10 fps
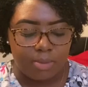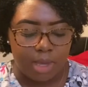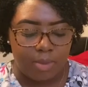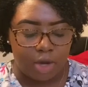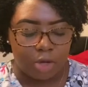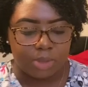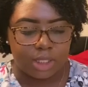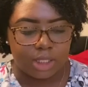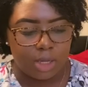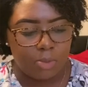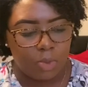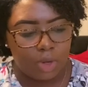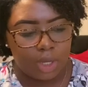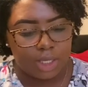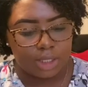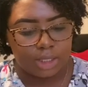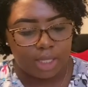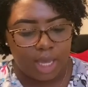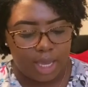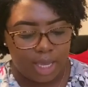me and my group system, was
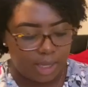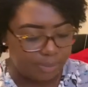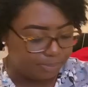the